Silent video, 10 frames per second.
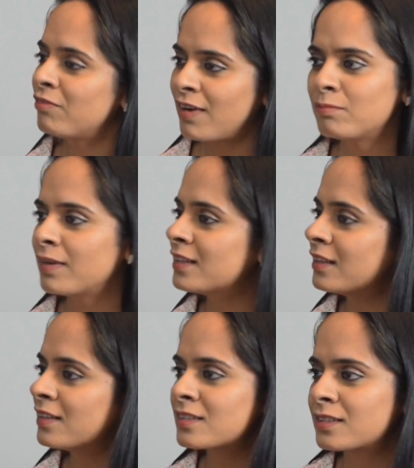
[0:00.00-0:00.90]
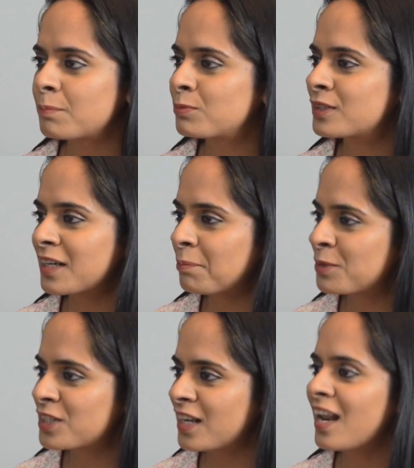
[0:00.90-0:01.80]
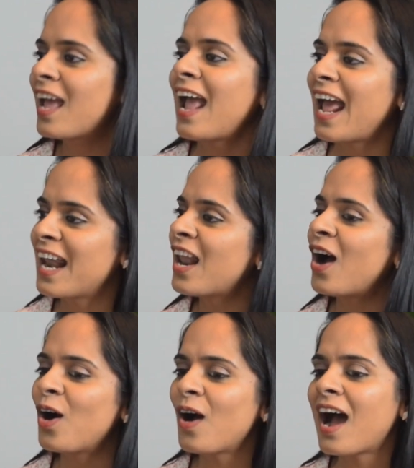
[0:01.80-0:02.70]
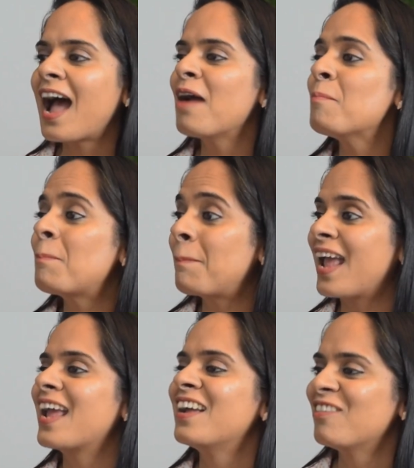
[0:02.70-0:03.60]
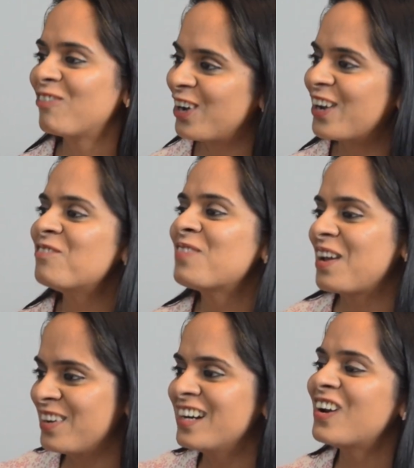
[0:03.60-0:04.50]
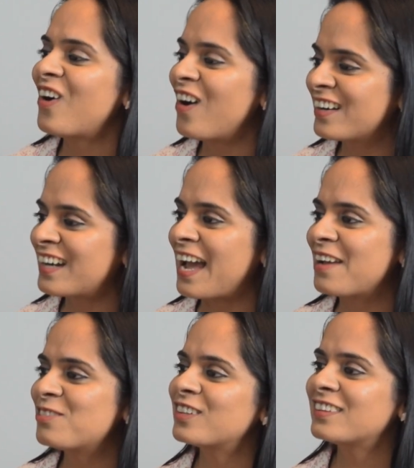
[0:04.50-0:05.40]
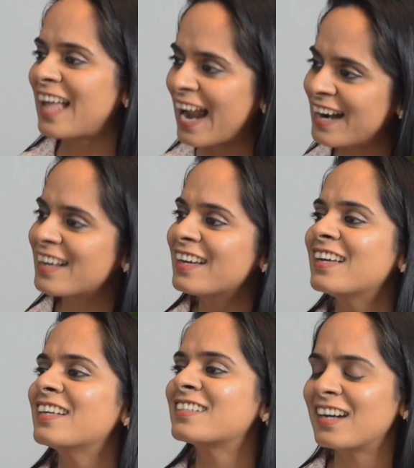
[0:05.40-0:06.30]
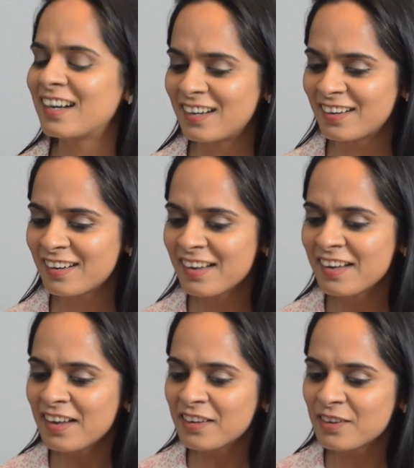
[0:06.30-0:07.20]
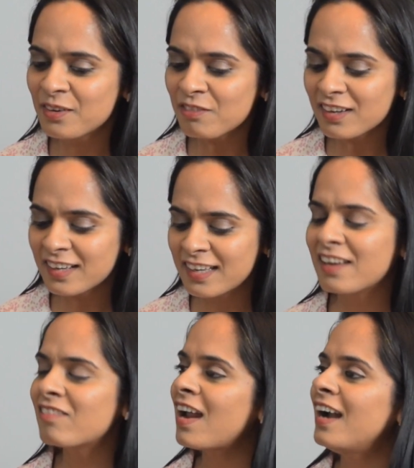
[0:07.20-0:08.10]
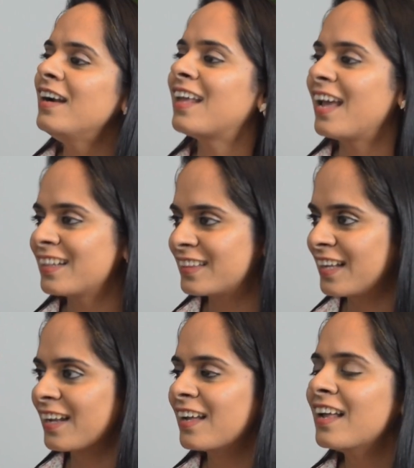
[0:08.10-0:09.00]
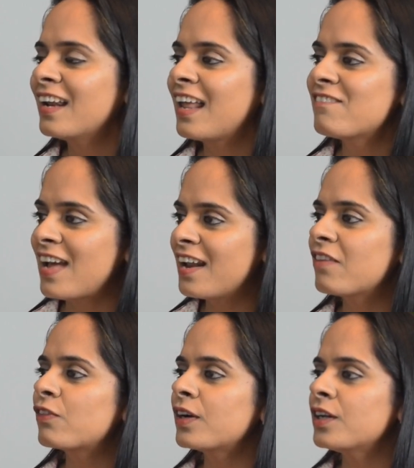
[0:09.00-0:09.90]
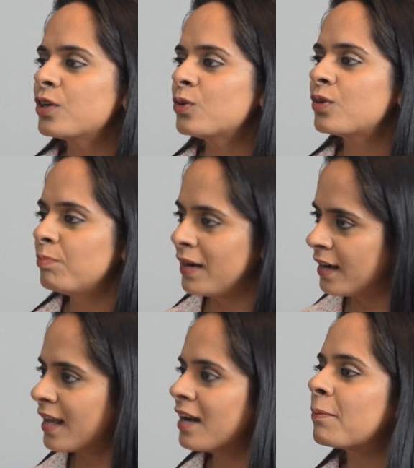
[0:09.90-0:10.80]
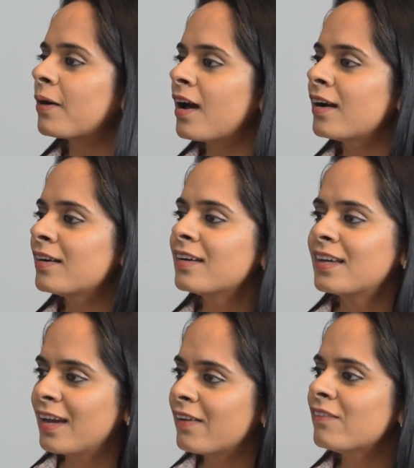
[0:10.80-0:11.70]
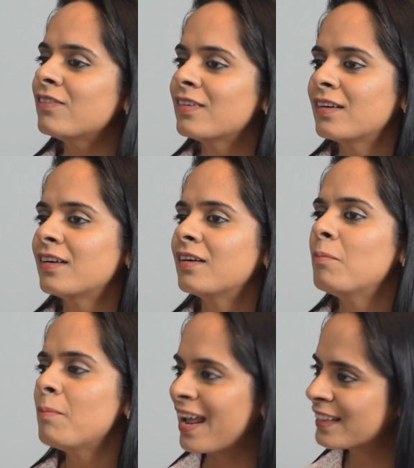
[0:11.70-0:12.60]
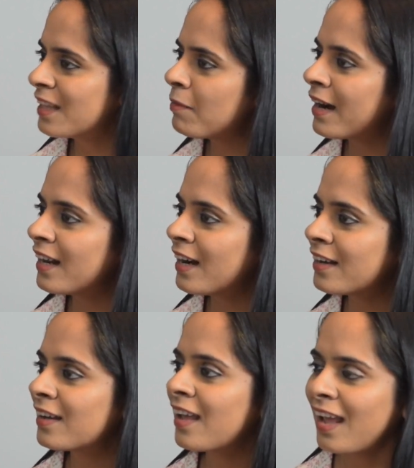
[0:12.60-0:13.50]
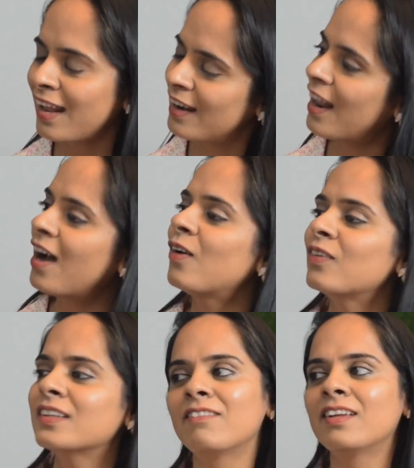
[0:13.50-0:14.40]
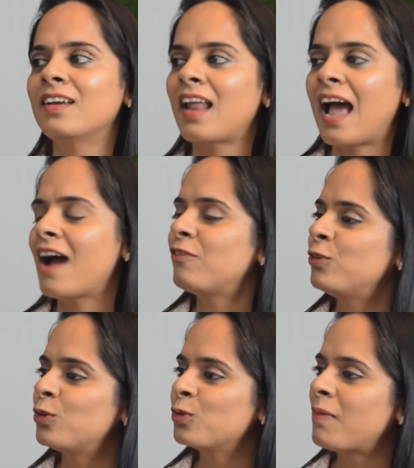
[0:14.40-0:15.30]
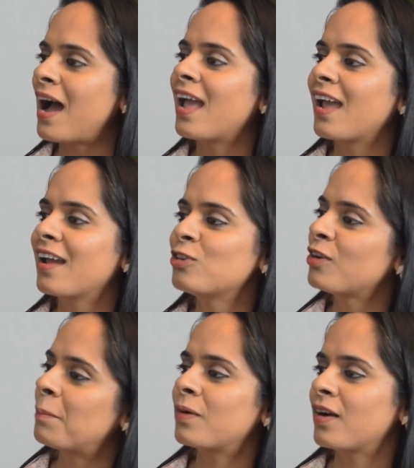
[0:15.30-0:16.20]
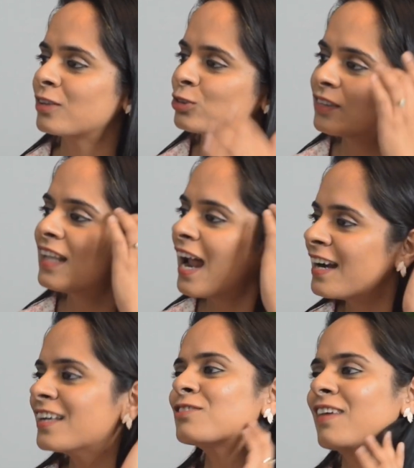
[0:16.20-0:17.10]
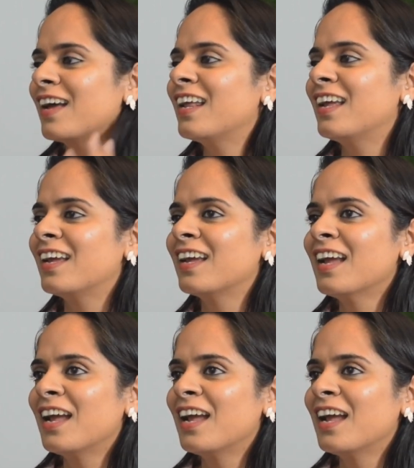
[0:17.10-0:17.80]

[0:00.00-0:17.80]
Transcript: 1 month subscription, and now I'm paying for a maybe long time. So that is a give and take thing. Like whenever you build any product, give, make them addict, and now they will have to buy your product. So that is very